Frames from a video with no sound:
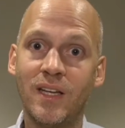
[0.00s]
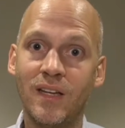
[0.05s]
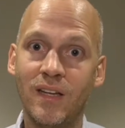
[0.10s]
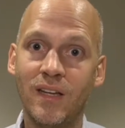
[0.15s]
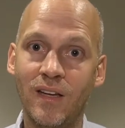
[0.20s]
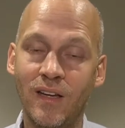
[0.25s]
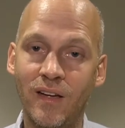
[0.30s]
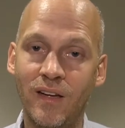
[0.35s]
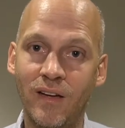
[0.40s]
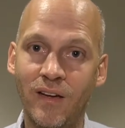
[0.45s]

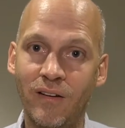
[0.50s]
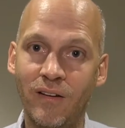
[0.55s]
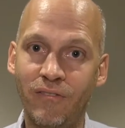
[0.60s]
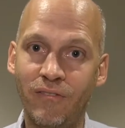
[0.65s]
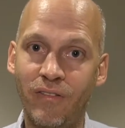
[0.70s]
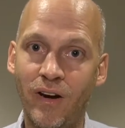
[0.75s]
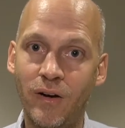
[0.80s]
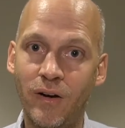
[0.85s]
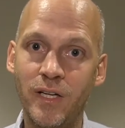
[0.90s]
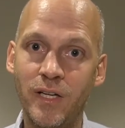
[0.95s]
a
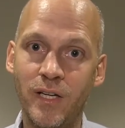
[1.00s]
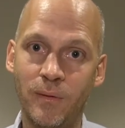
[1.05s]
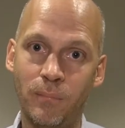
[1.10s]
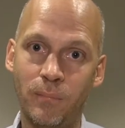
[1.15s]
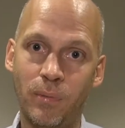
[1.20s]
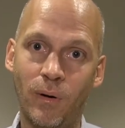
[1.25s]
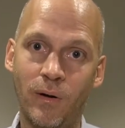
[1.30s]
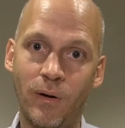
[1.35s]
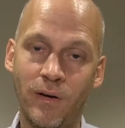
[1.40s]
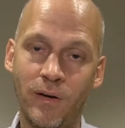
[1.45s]
very
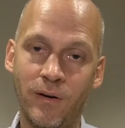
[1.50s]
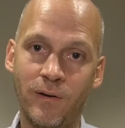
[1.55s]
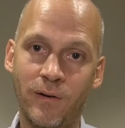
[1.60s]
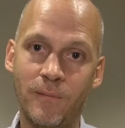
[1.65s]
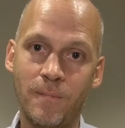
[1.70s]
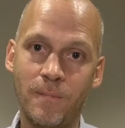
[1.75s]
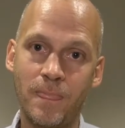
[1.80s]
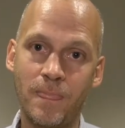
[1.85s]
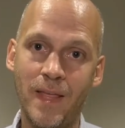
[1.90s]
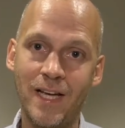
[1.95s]
important
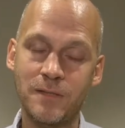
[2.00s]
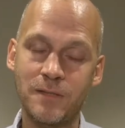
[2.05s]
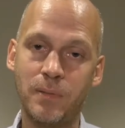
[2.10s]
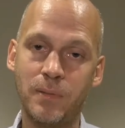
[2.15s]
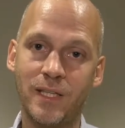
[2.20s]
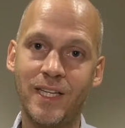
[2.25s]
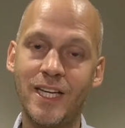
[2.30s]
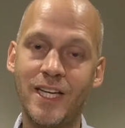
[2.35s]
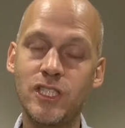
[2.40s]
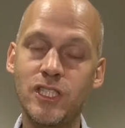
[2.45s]

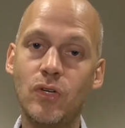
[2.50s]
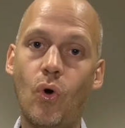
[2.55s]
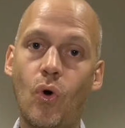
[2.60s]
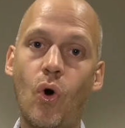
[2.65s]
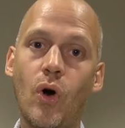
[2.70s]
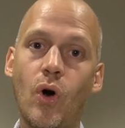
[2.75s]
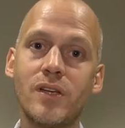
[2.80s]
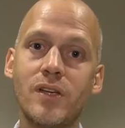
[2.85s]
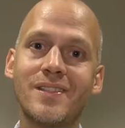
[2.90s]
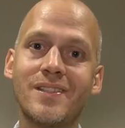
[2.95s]
expectation,
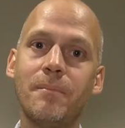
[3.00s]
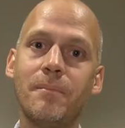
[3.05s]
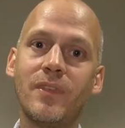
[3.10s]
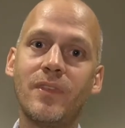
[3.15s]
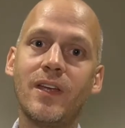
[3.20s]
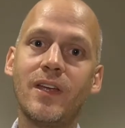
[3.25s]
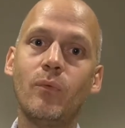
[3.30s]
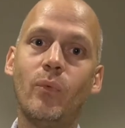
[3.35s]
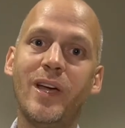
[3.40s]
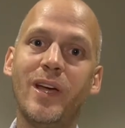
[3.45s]
or
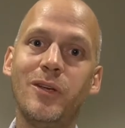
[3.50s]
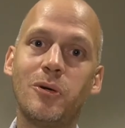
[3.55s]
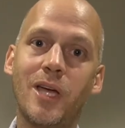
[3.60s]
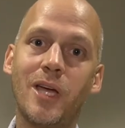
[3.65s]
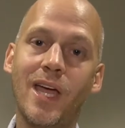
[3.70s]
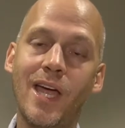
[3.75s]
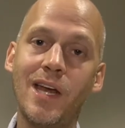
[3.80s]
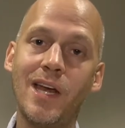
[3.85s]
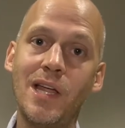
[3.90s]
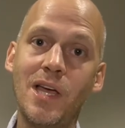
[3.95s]
something where you
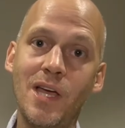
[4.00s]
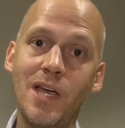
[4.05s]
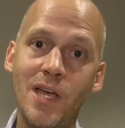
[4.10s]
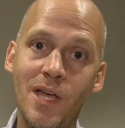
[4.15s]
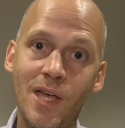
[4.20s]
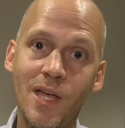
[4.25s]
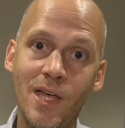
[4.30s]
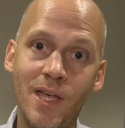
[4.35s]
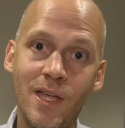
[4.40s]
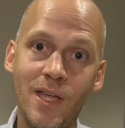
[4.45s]
can
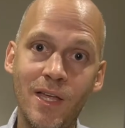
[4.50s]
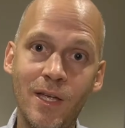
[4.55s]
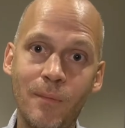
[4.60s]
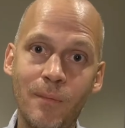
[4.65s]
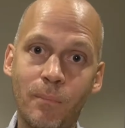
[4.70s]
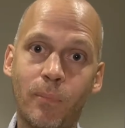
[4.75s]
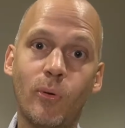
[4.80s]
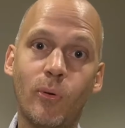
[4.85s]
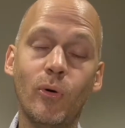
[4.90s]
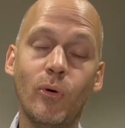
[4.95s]

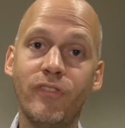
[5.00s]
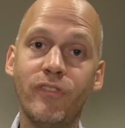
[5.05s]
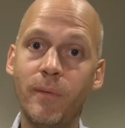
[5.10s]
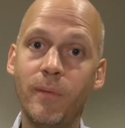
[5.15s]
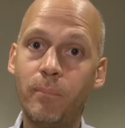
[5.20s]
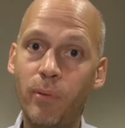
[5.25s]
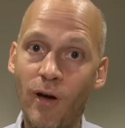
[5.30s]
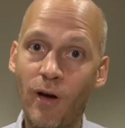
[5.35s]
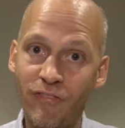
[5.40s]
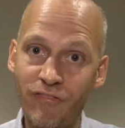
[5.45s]
improve the
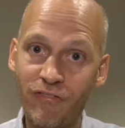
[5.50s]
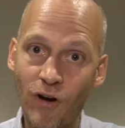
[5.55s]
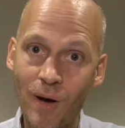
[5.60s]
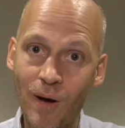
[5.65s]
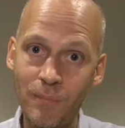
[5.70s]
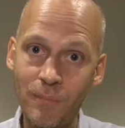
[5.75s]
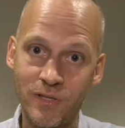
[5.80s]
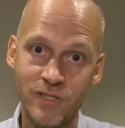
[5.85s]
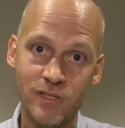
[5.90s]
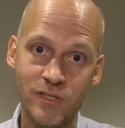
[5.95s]

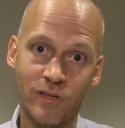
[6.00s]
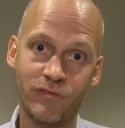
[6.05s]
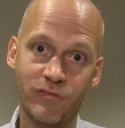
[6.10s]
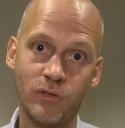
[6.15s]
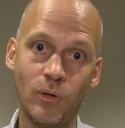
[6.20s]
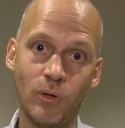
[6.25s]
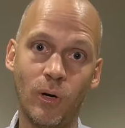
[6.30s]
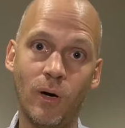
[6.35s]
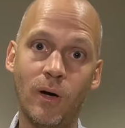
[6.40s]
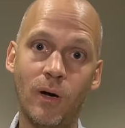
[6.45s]
performance of
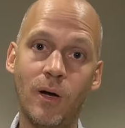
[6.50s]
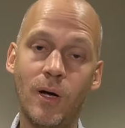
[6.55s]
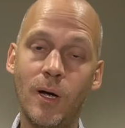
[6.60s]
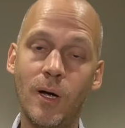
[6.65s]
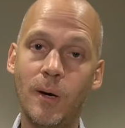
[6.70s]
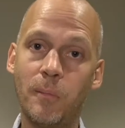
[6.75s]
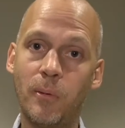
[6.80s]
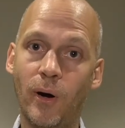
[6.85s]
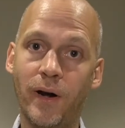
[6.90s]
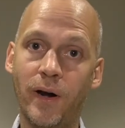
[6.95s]
your
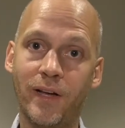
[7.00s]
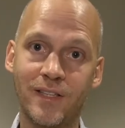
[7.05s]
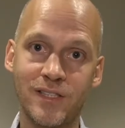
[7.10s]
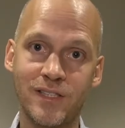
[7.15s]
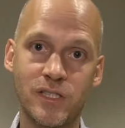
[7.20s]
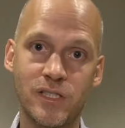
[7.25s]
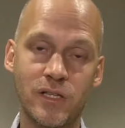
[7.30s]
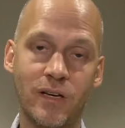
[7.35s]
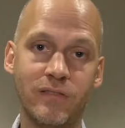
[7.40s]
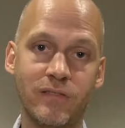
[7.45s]
product and
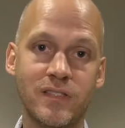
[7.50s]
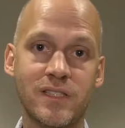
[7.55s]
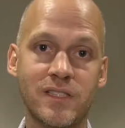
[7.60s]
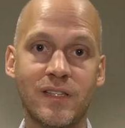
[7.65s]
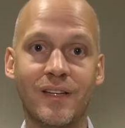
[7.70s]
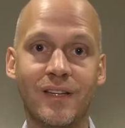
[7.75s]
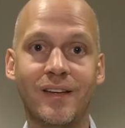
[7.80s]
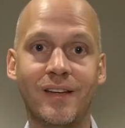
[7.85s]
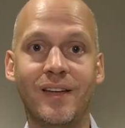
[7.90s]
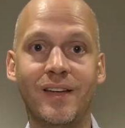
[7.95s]
service
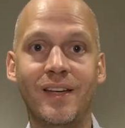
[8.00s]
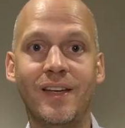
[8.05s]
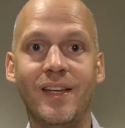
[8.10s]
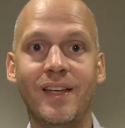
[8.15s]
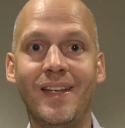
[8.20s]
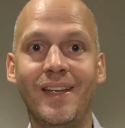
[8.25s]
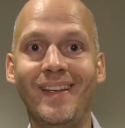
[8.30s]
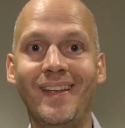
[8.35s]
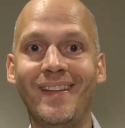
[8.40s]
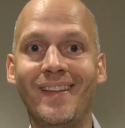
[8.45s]

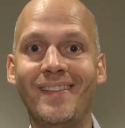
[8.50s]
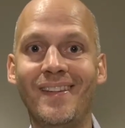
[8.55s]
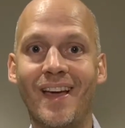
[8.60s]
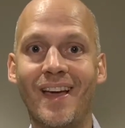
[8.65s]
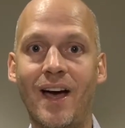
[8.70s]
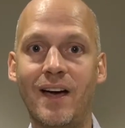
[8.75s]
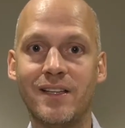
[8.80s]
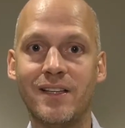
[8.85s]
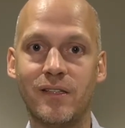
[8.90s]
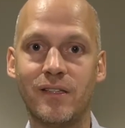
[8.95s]
in the
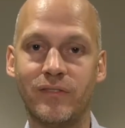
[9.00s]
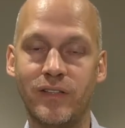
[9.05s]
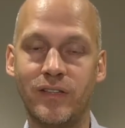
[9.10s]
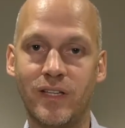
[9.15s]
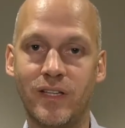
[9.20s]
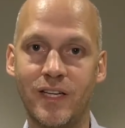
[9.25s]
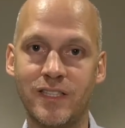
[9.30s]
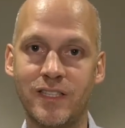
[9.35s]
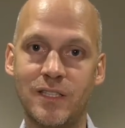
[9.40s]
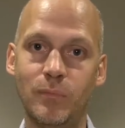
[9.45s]
eyes of the
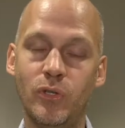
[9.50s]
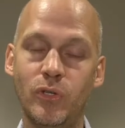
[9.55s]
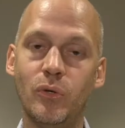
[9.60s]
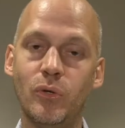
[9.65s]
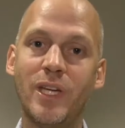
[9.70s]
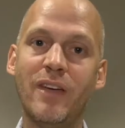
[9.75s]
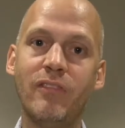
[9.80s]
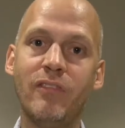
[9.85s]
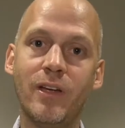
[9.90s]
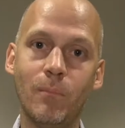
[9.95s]
customer. You're
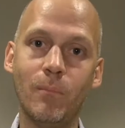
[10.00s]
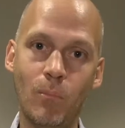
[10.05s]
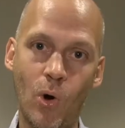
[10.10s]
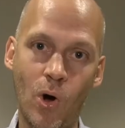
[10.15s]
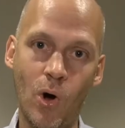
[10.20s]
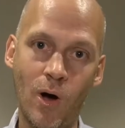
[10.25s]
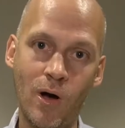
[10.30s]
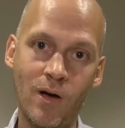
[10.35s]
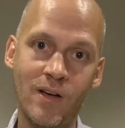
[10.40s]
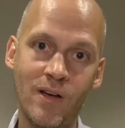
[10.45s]
giving
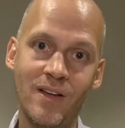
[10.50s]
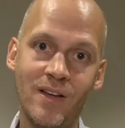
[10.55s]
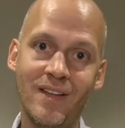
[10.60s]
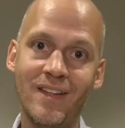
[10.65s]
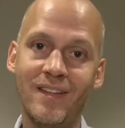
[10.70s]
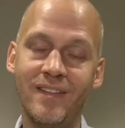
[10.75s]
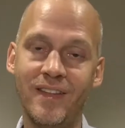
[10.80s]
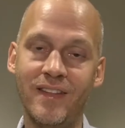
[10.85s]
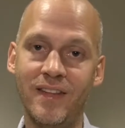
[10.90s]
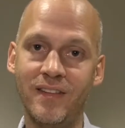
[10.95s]
more
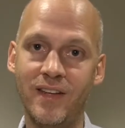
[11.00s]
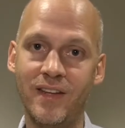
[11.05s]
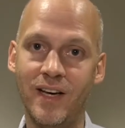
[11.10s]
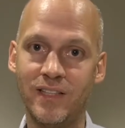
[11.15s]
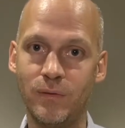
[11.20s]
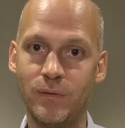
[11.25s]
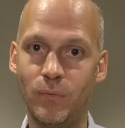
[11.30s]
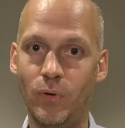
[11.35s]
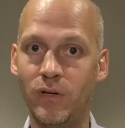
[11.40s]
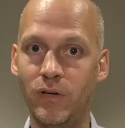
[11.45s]
than the other
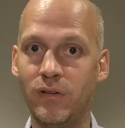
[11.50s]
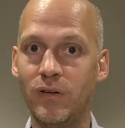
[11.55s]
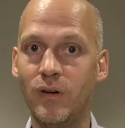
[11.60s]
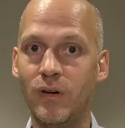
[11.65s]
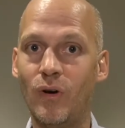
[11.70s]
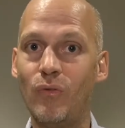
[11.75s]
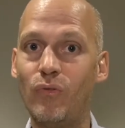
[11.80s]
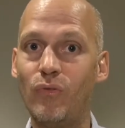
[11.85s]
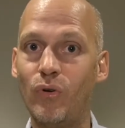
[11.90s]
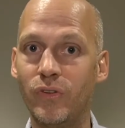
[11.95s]
one
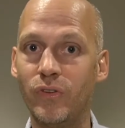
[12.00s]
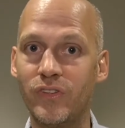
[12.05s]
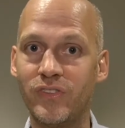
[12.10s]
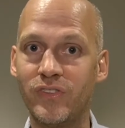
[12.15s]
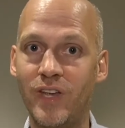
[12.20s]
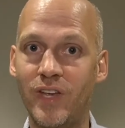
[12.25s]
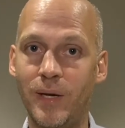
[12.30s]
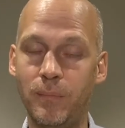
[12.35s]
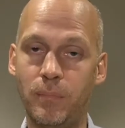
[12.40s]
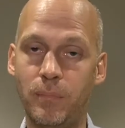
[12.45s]
for the
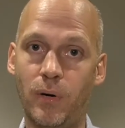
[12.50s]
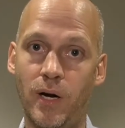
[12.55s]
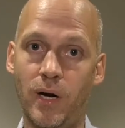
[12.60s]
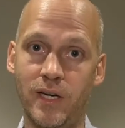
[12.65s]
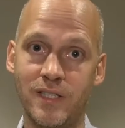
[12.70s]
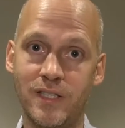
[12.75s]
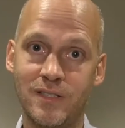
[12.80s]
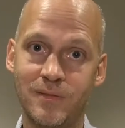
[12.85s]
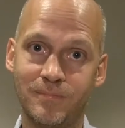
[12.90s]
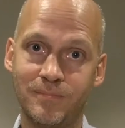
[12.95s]
same
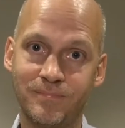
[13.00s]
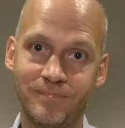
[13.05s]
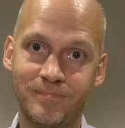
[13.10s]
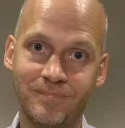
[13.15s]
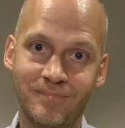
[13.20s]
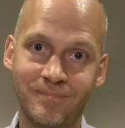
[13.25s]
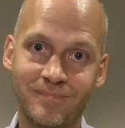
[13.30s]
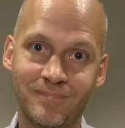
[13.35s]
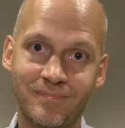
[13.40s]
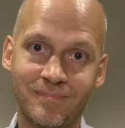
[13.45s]
price.
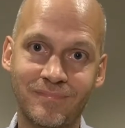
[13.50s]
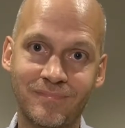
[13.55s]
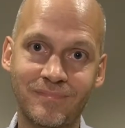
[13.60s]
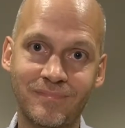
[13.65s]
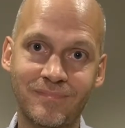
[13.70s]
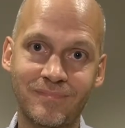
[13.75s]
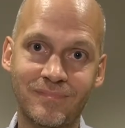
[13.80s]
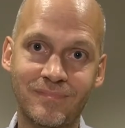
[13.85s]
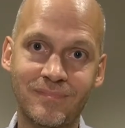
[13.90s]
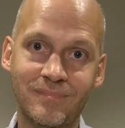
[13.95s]

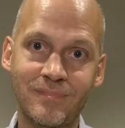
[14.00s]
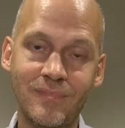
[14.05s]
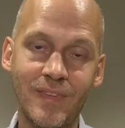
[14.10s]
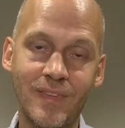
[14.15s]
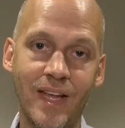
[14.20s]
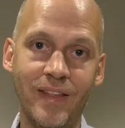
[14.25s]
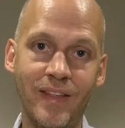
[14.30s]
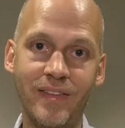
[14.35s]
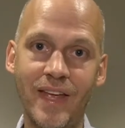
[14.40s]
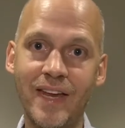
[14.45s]

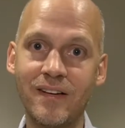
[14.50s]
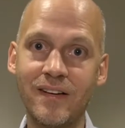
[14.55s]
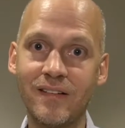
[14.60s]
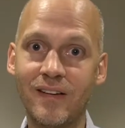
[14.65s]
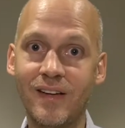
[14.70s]
And then